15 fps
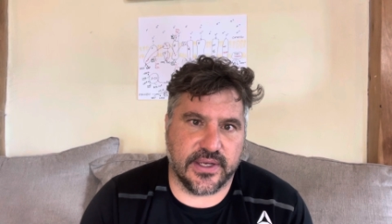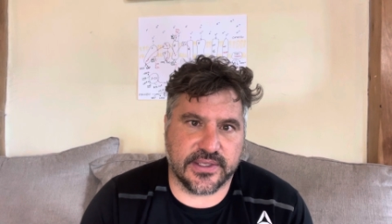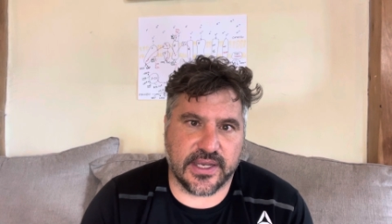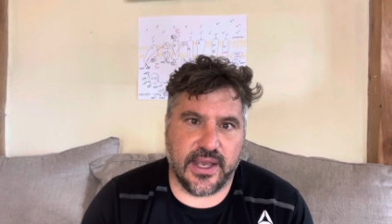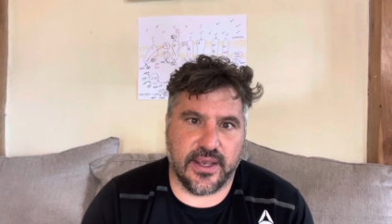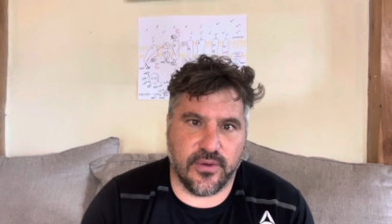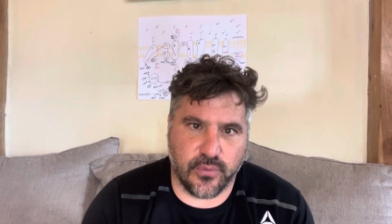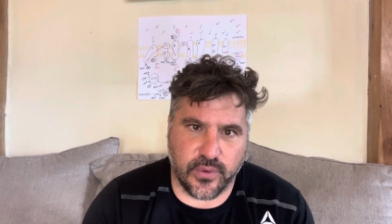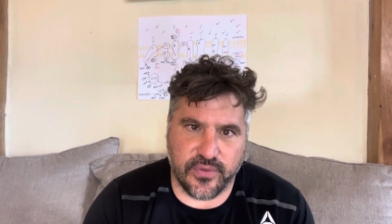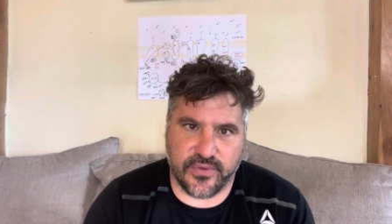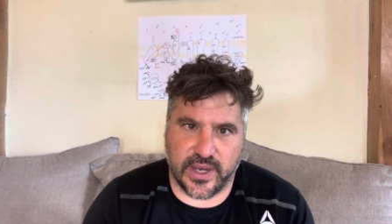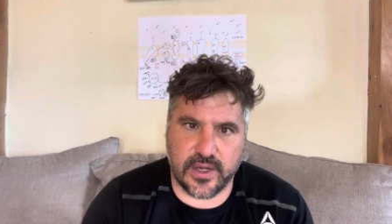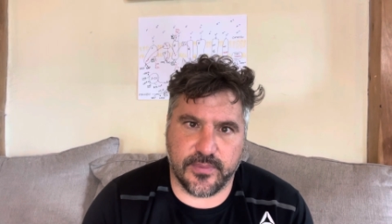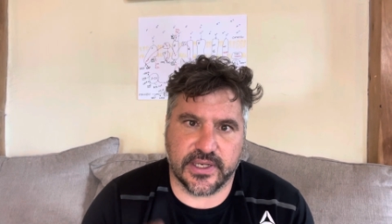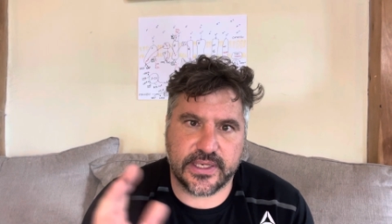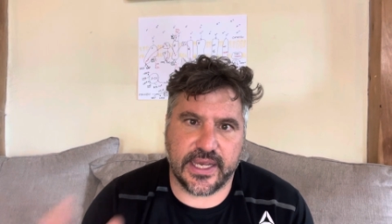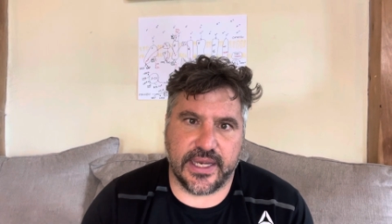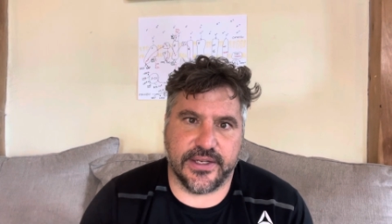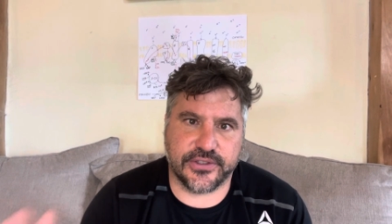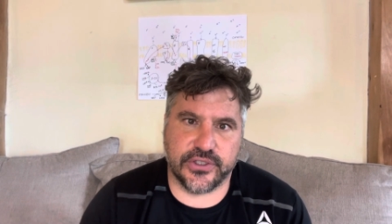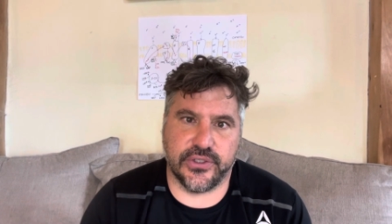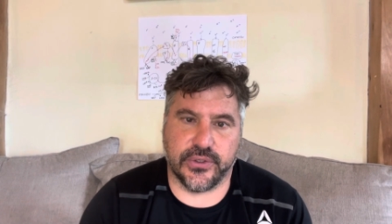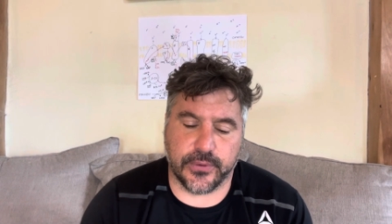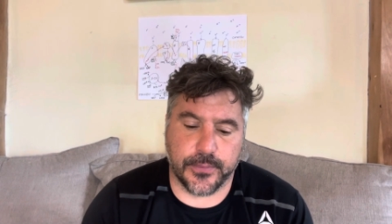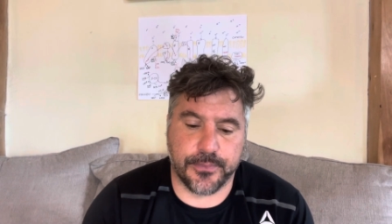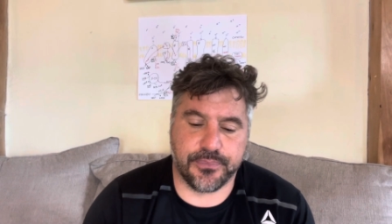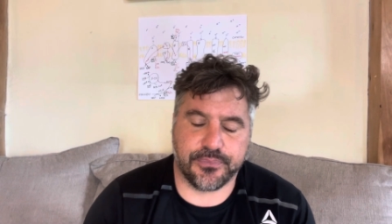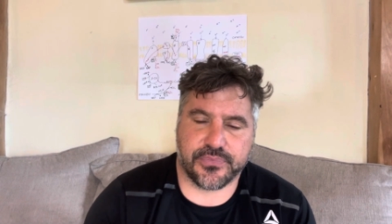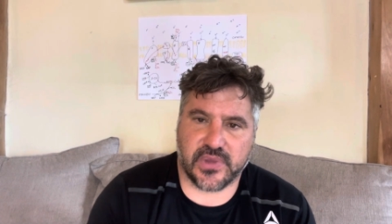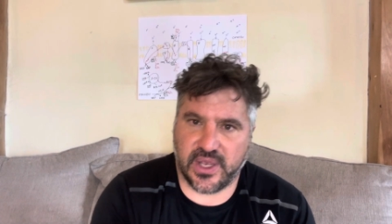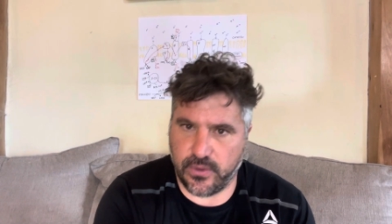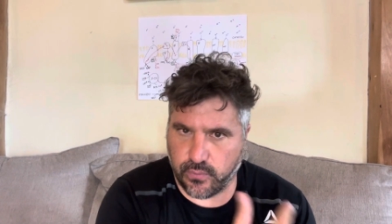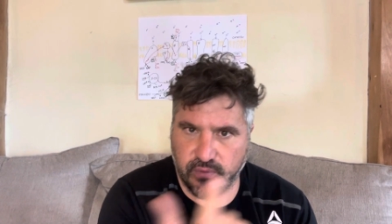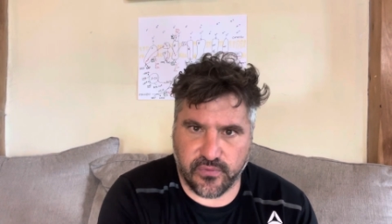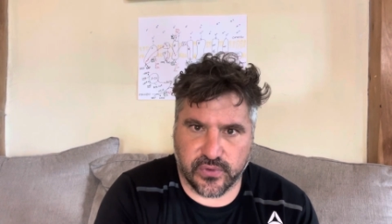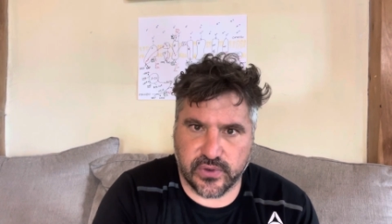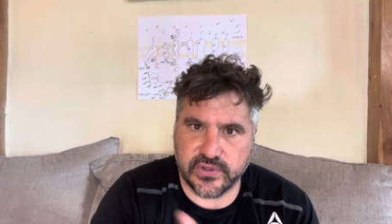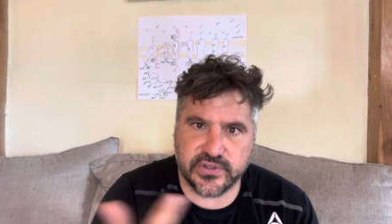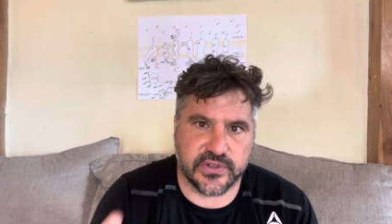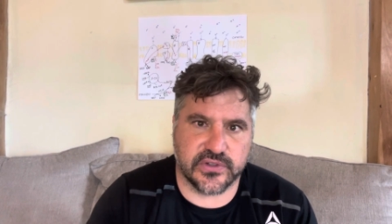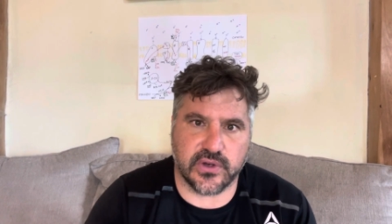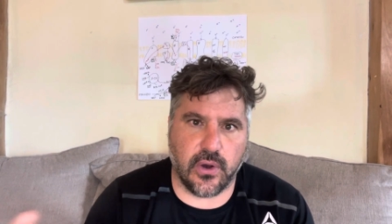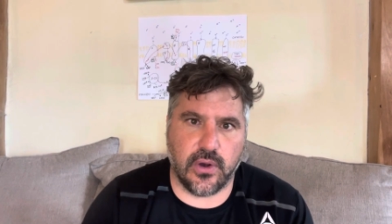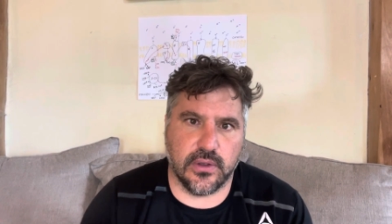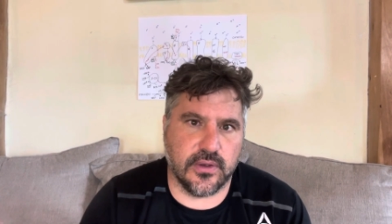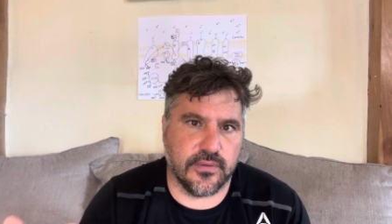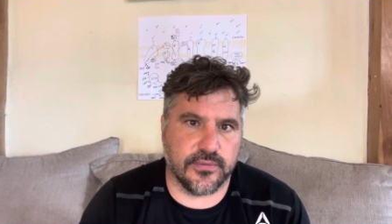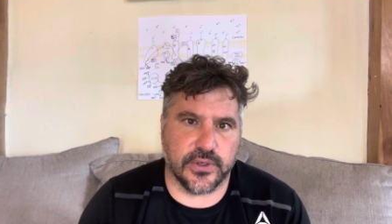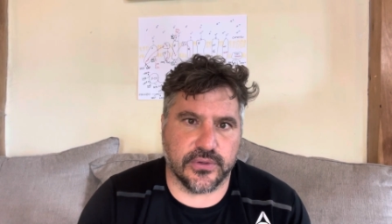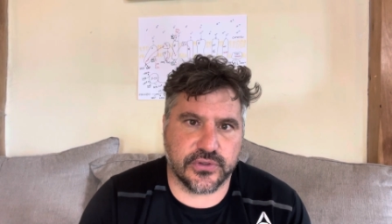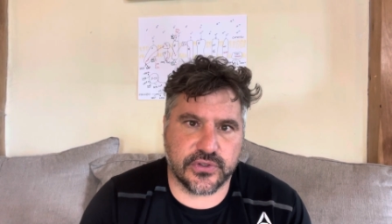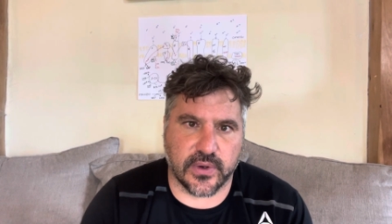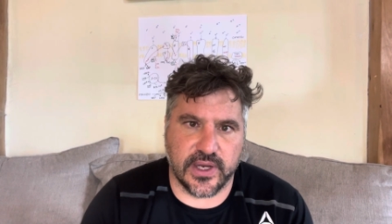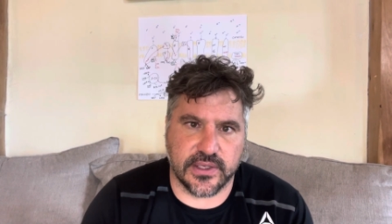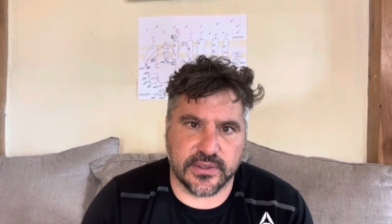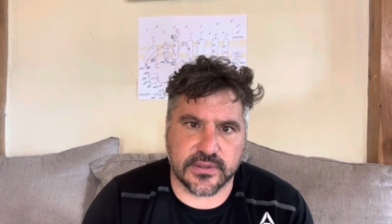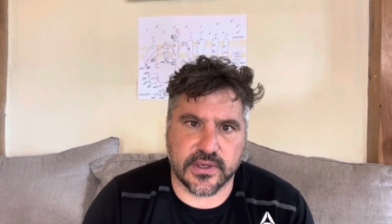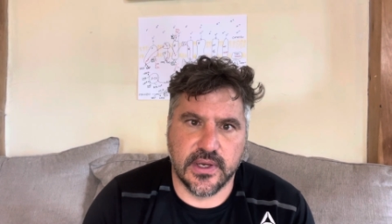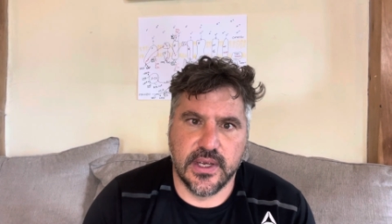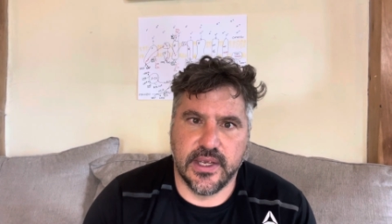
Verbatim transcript: diet with vitamin K2, it reverses all of those trends.